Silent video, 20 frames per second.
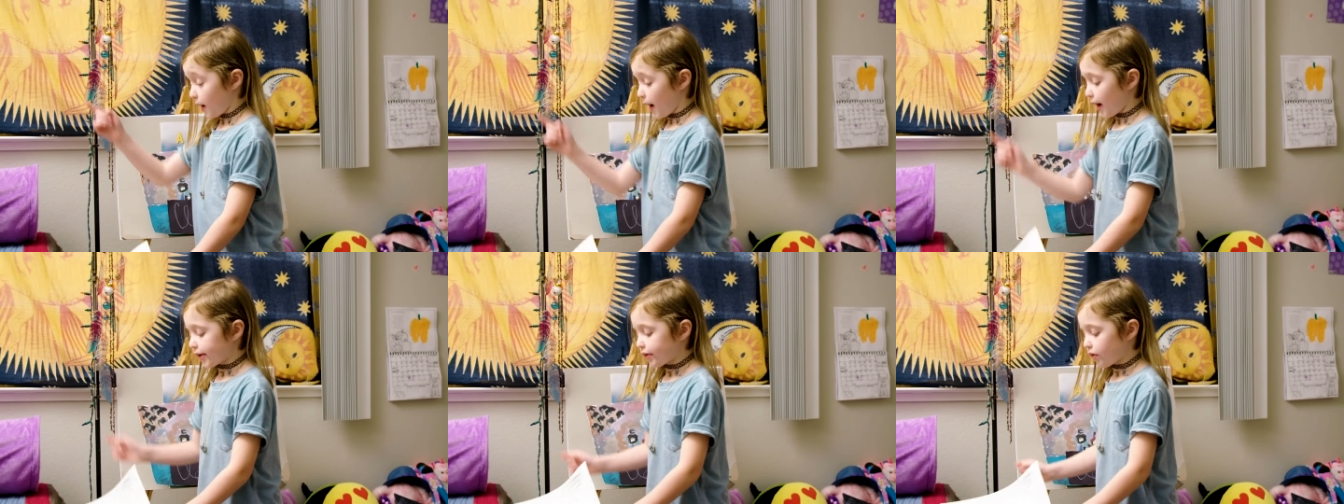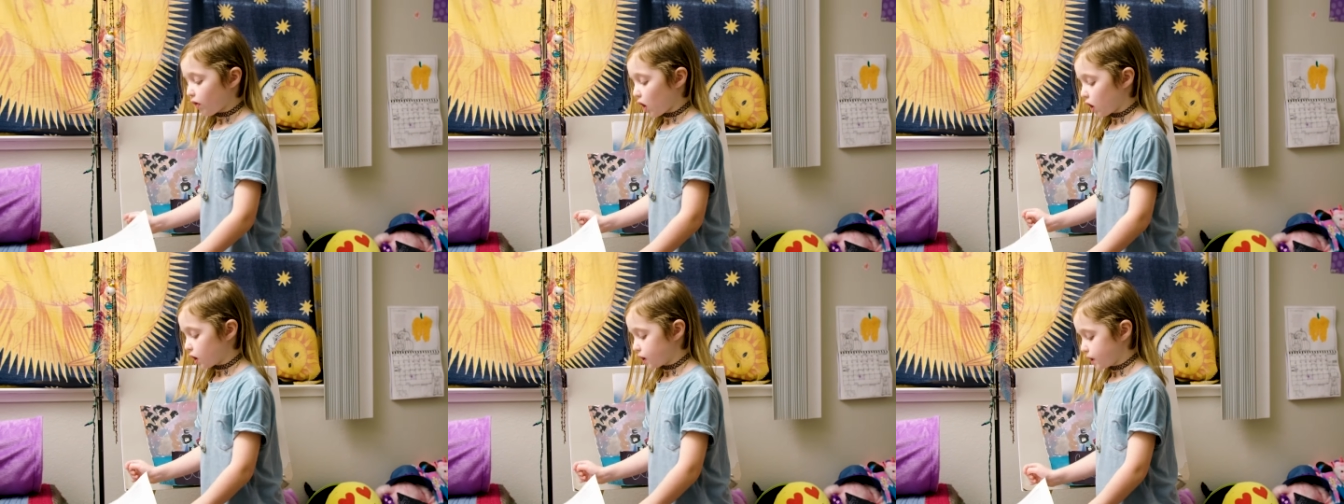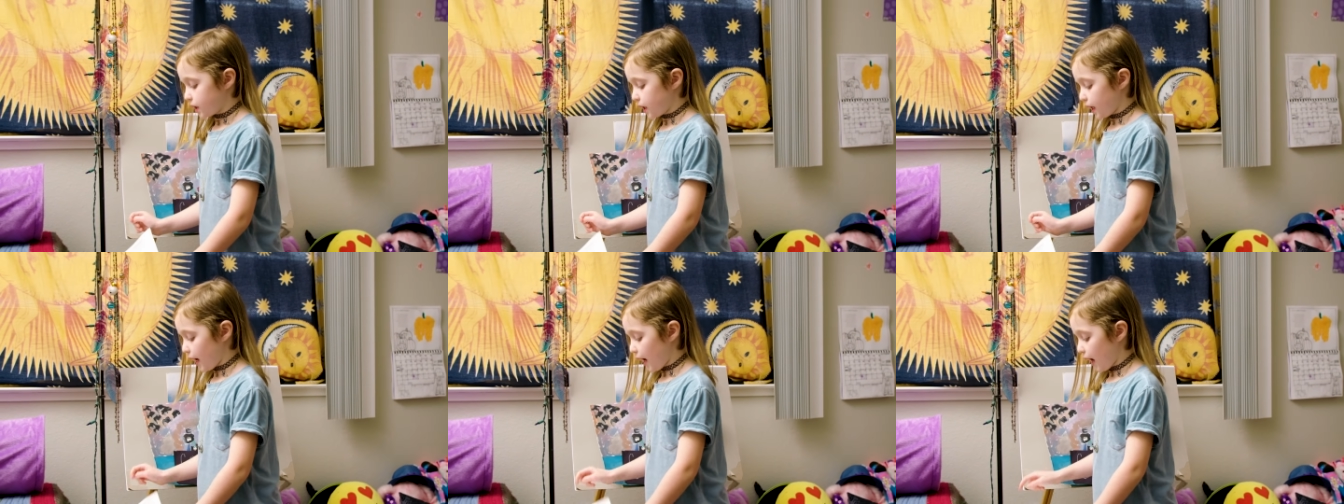my
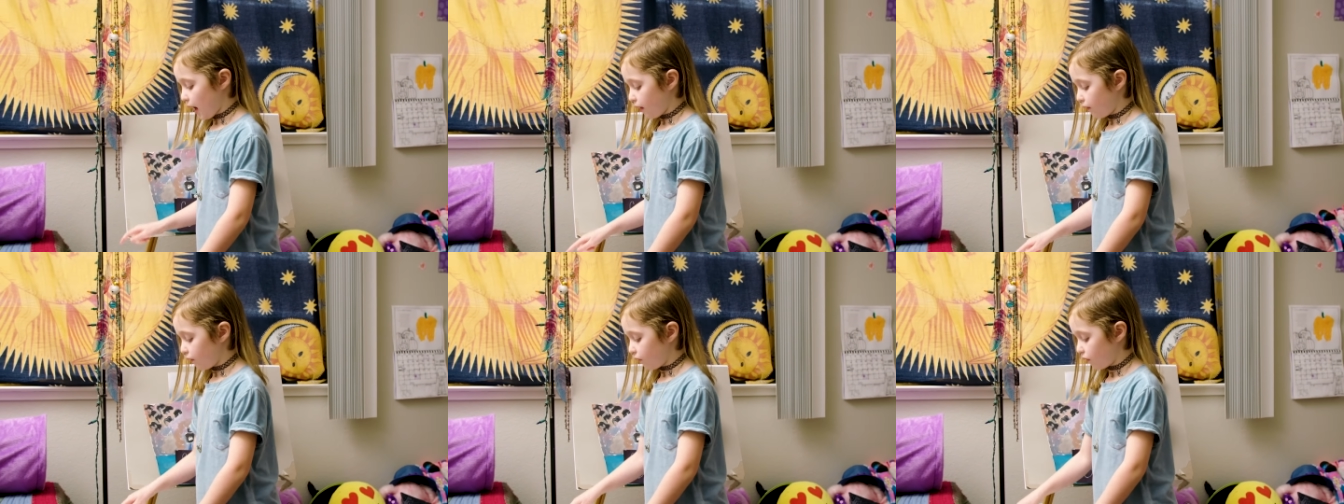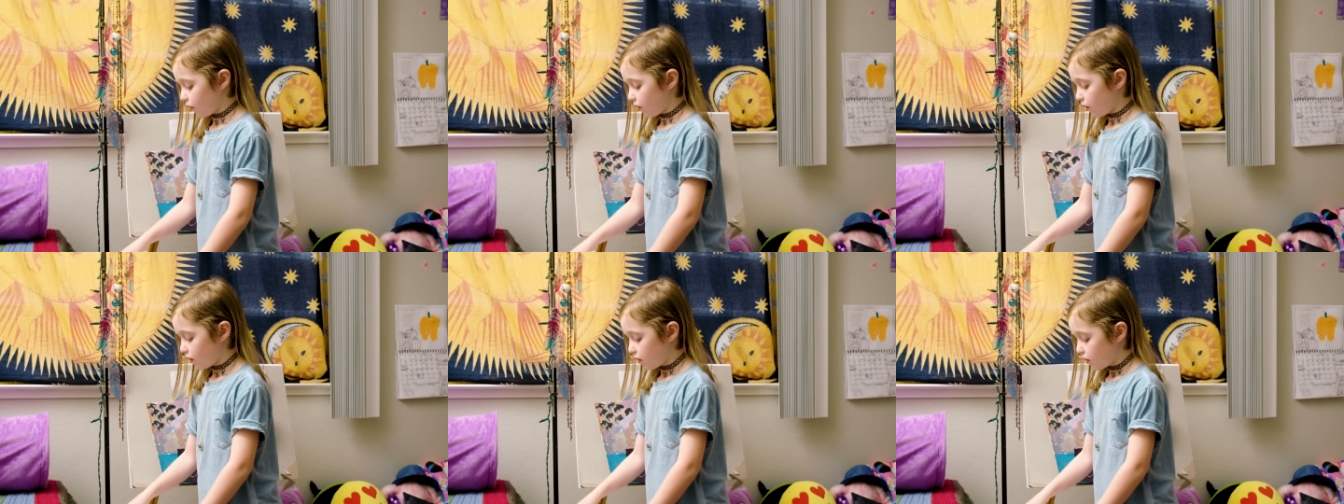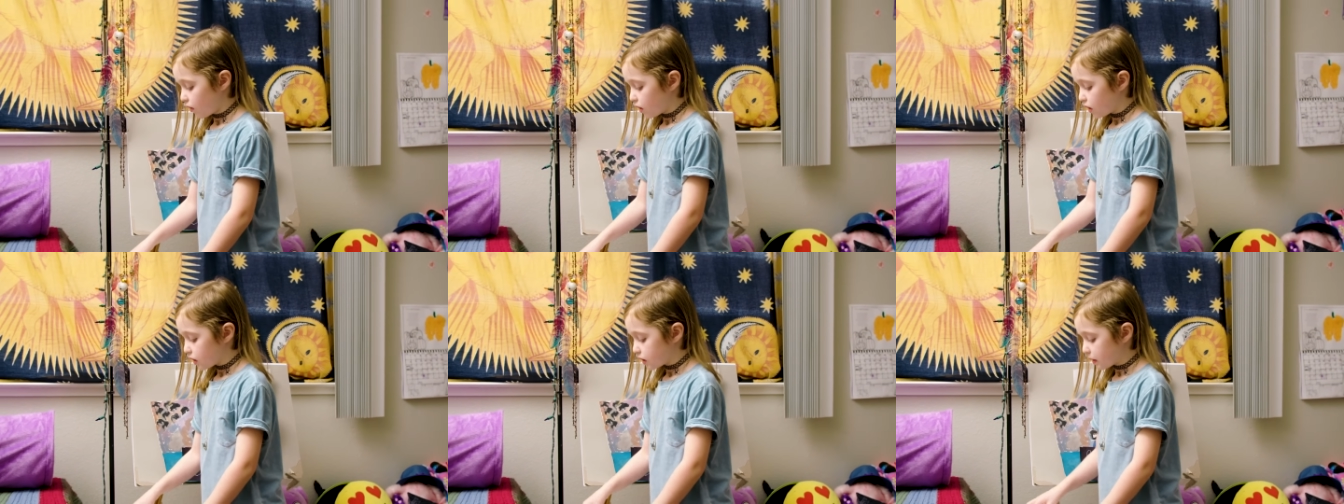closet, I have
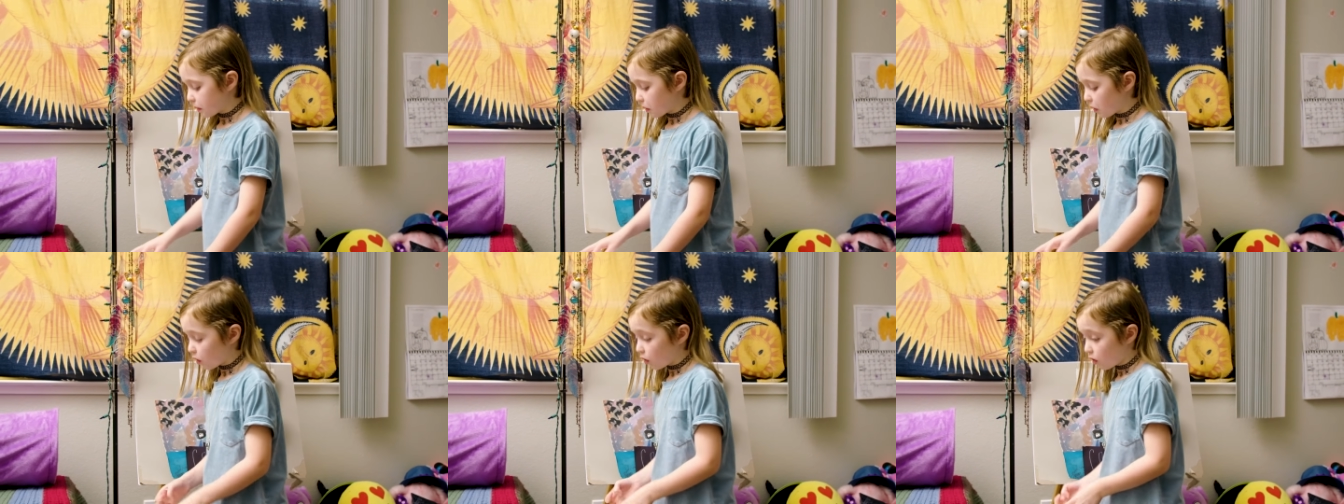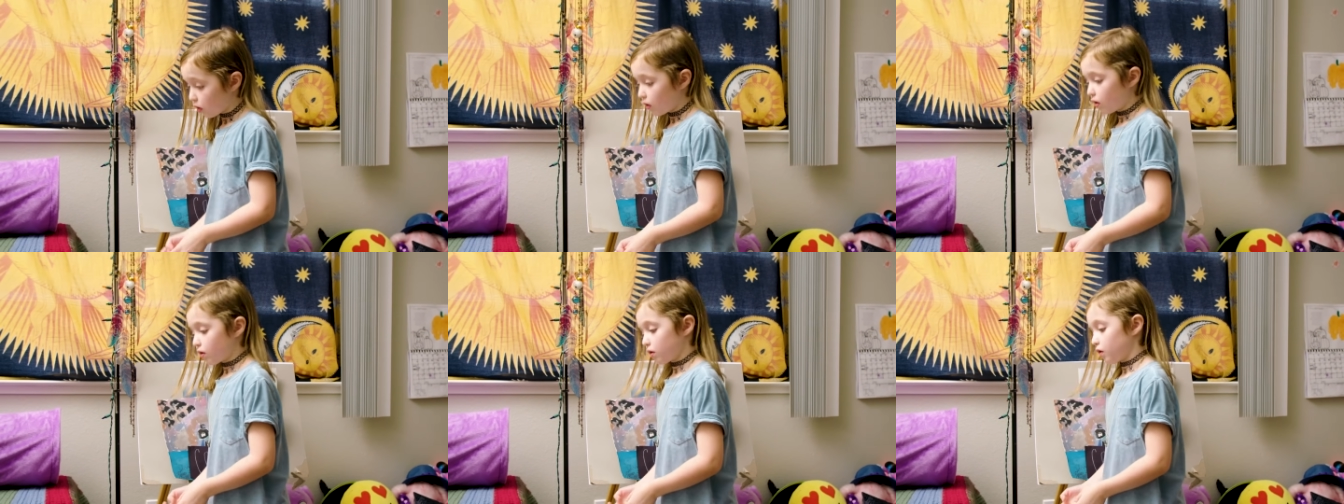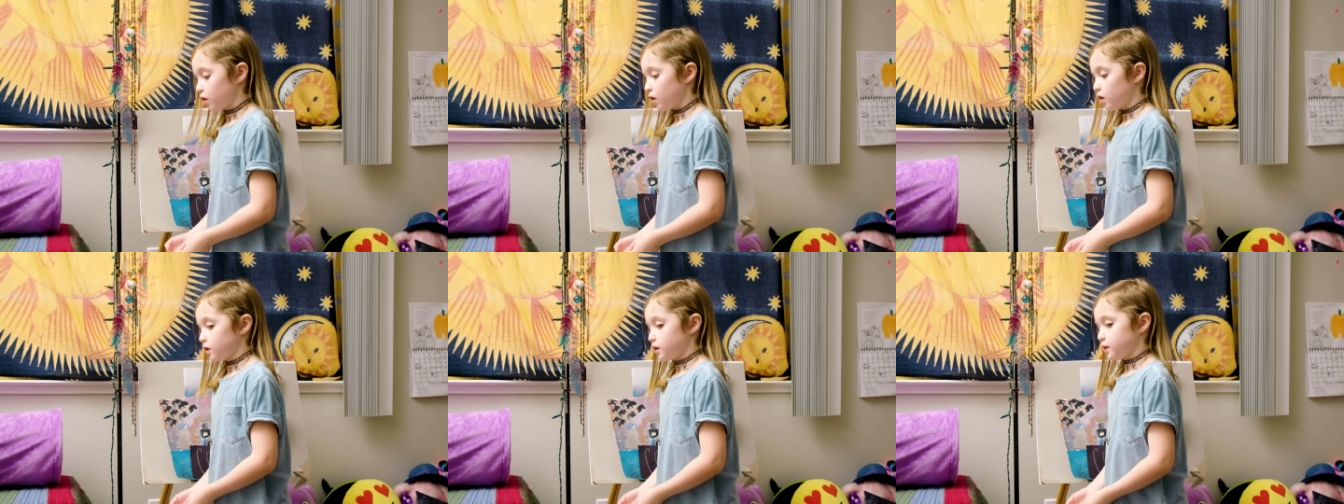some girl
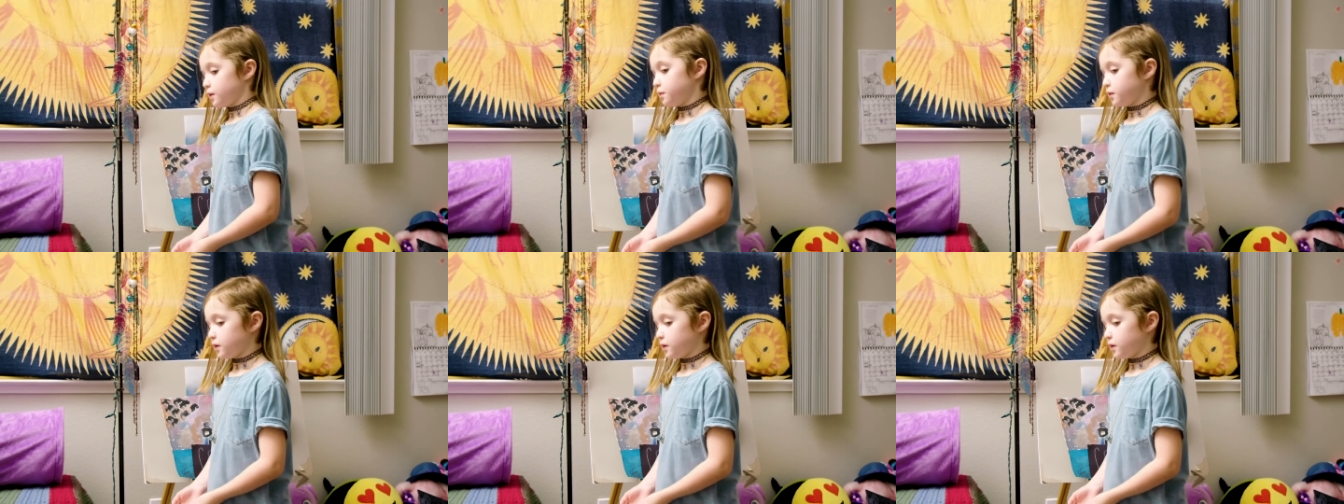clothes.